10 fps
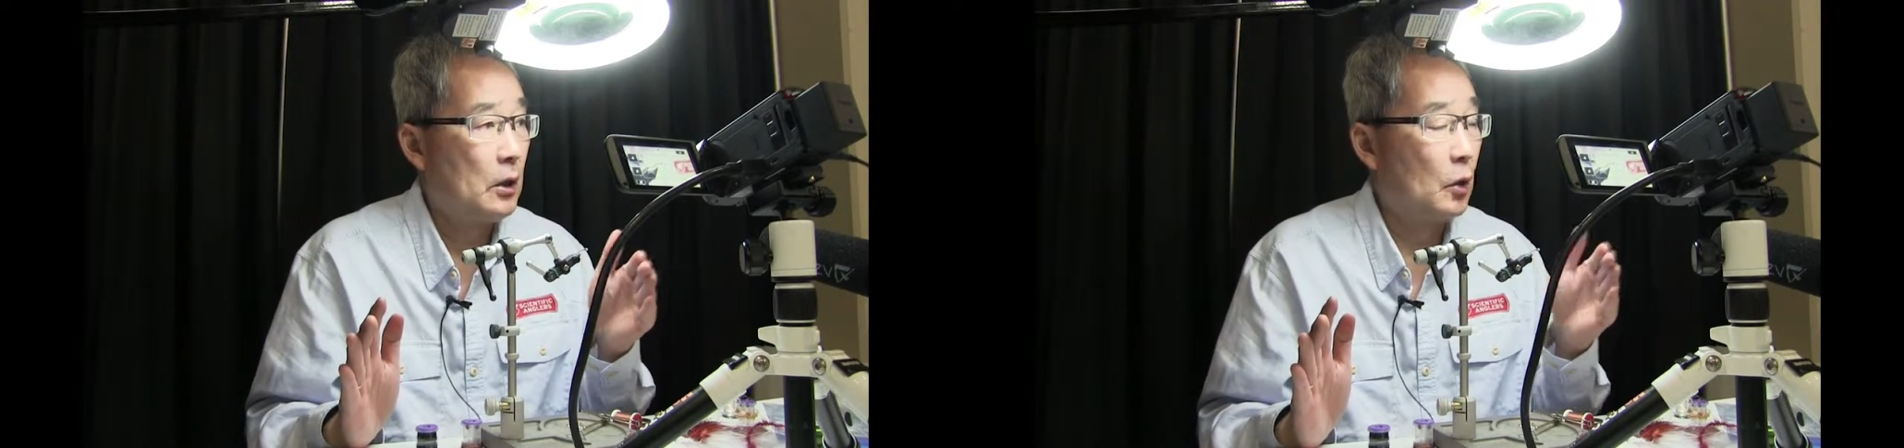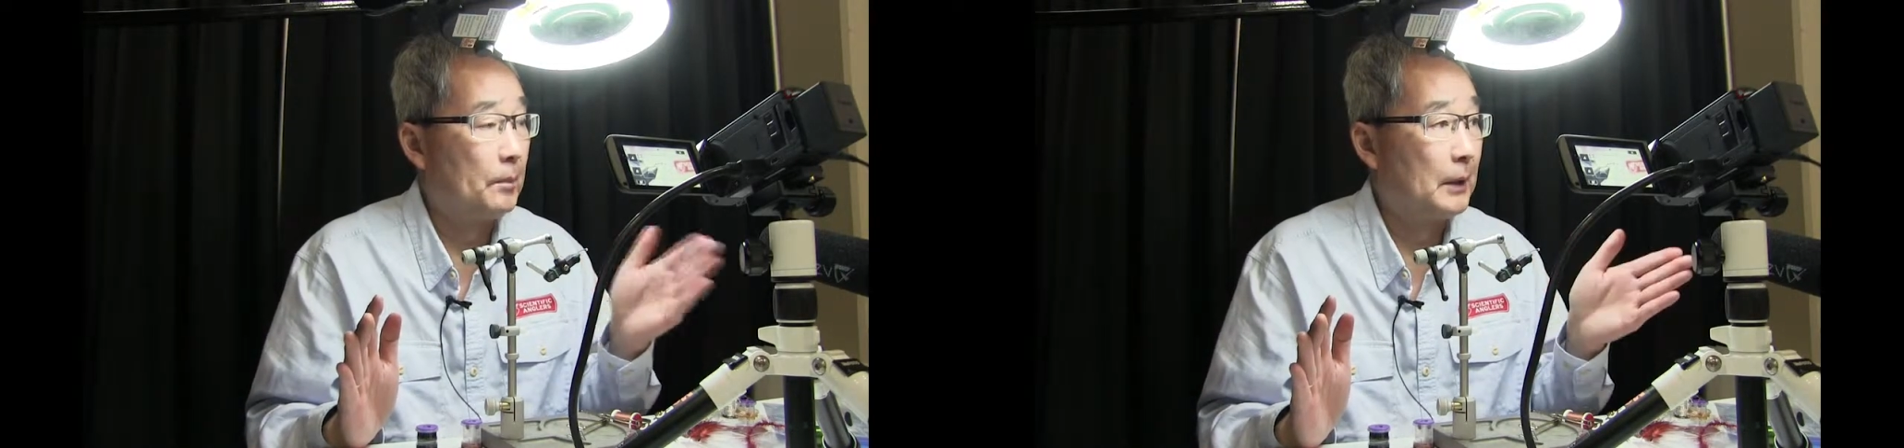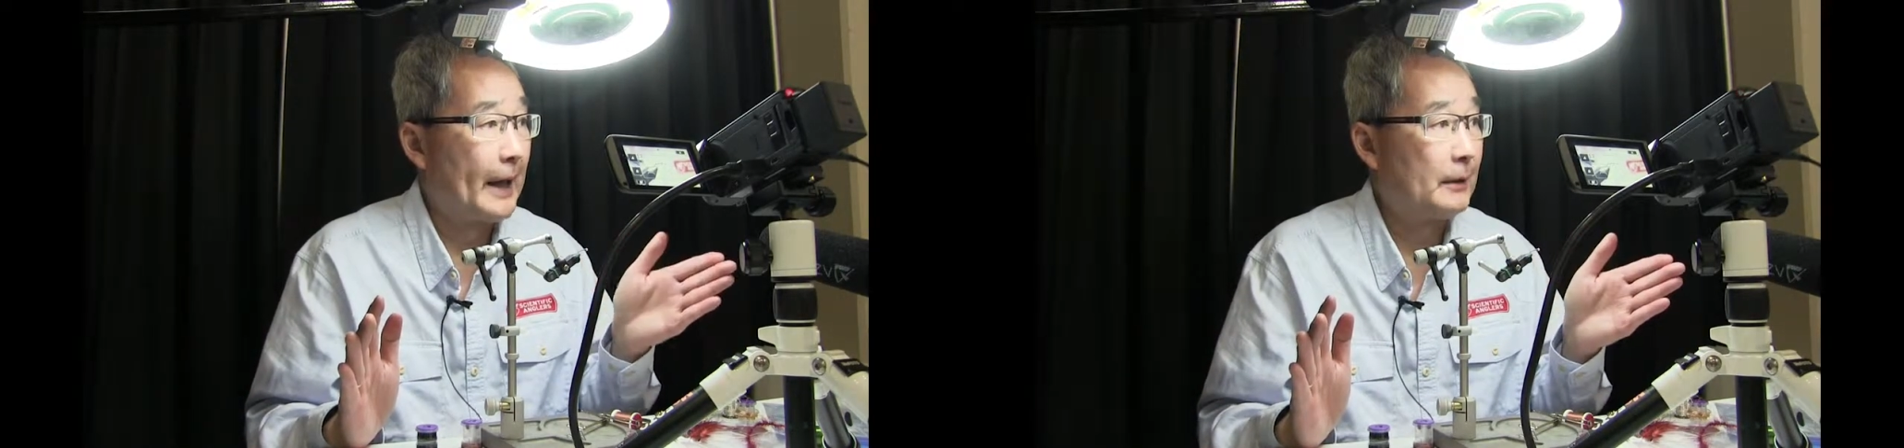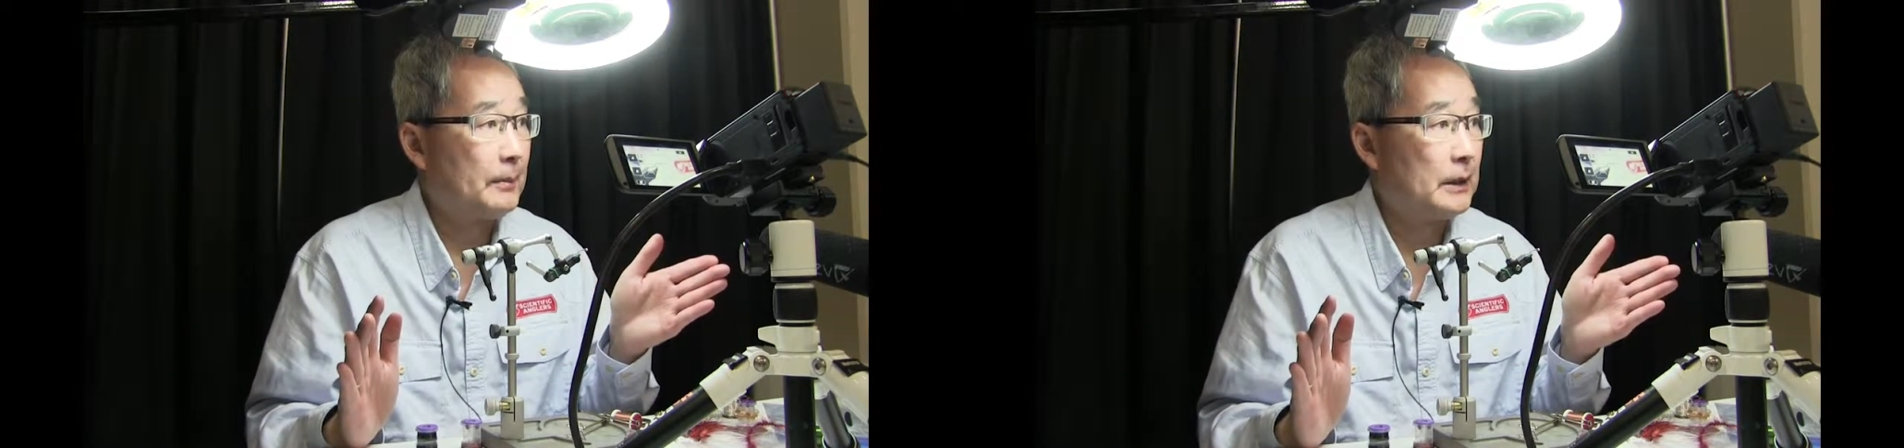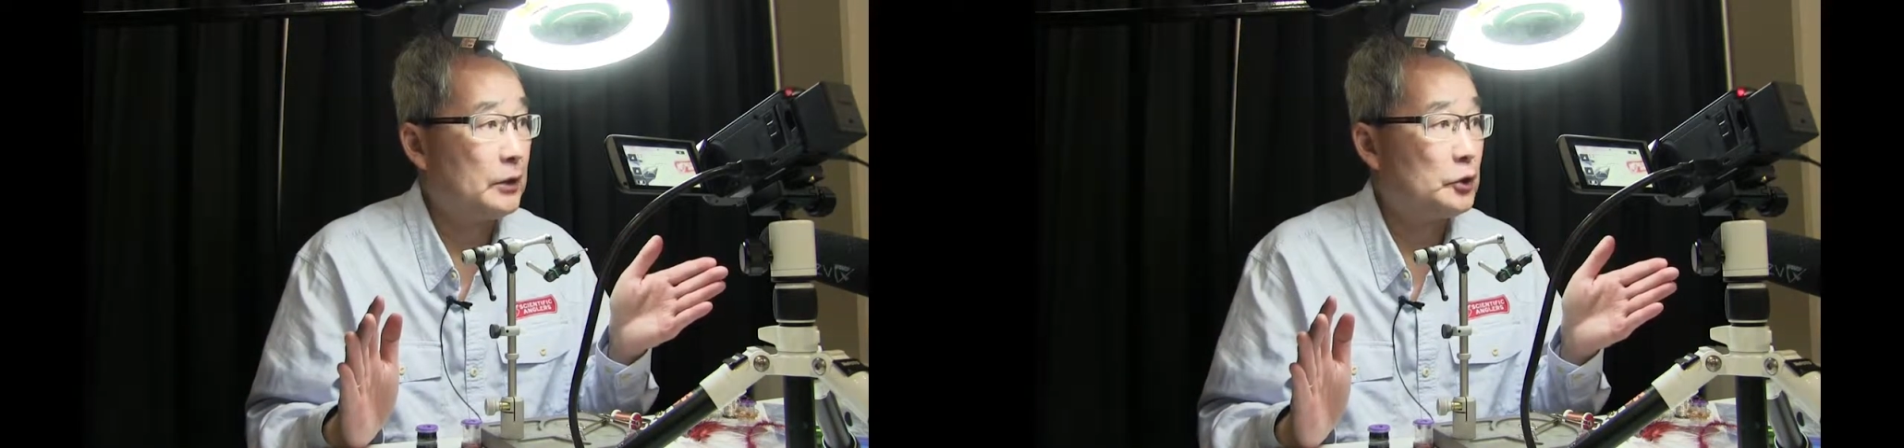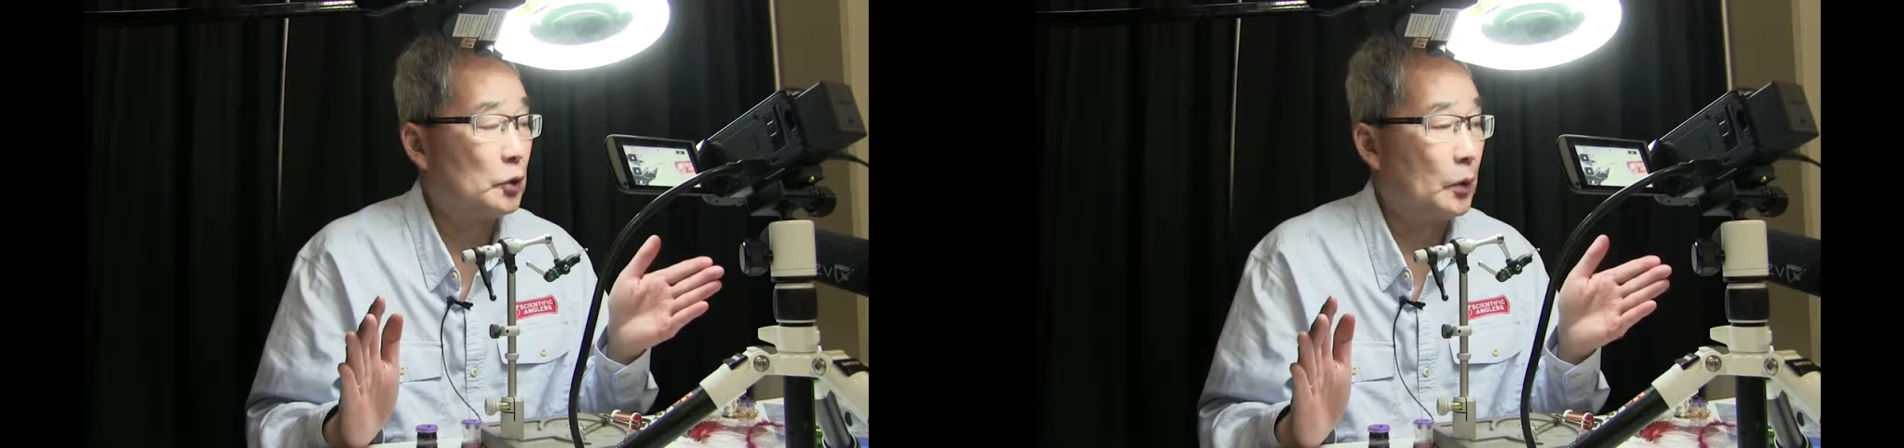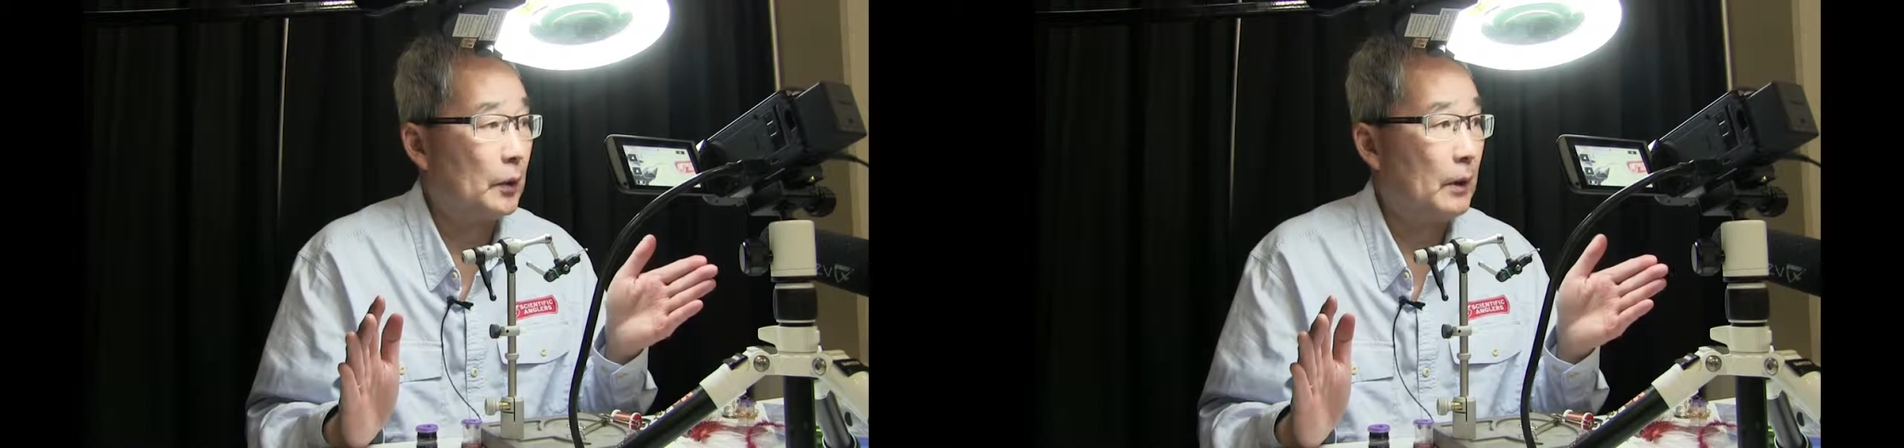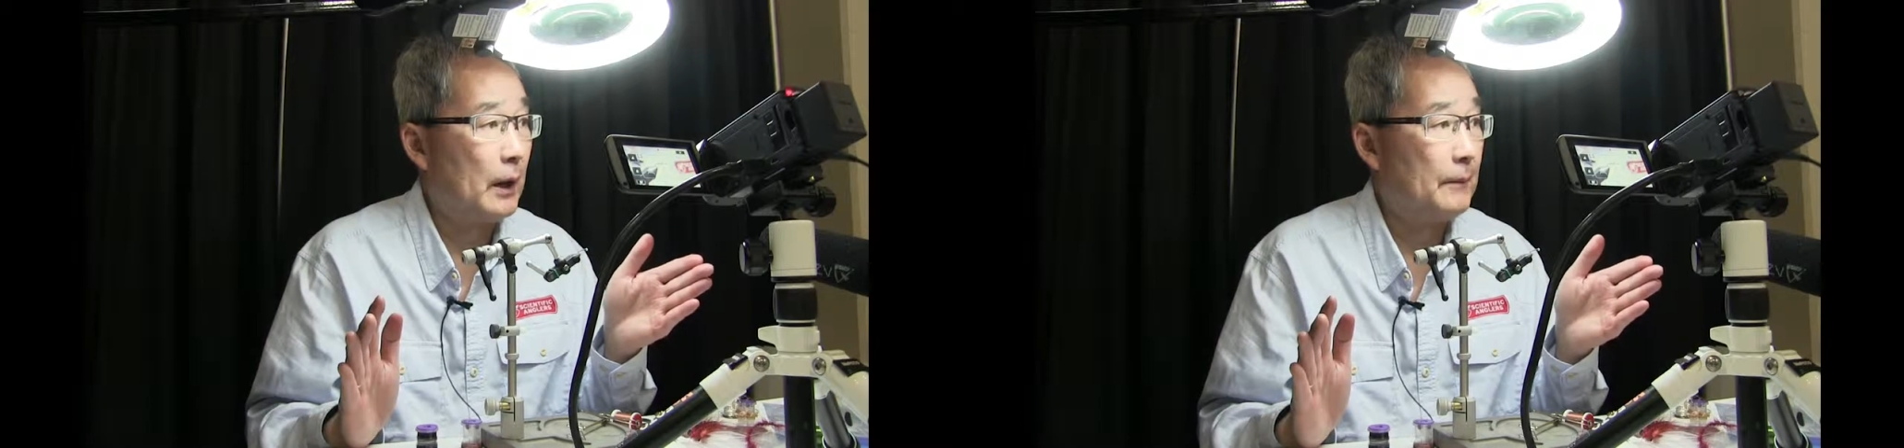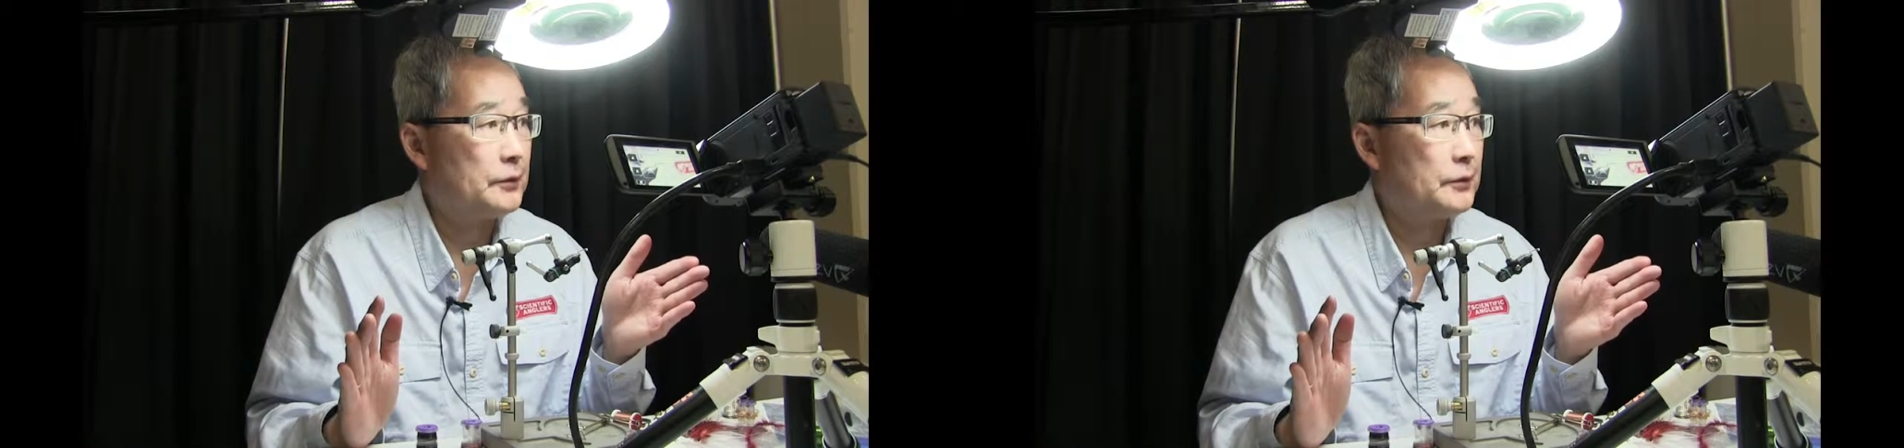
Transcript: or black beads or